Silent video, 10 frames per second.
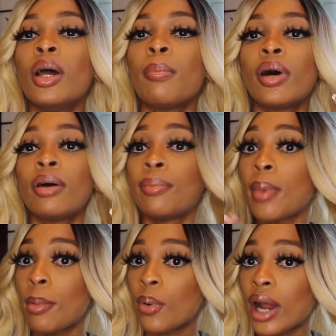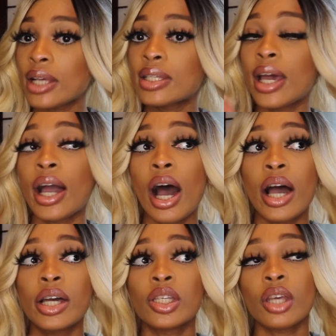but remember what I say,
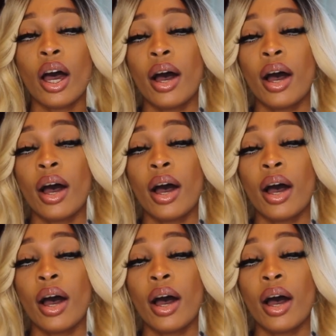guys,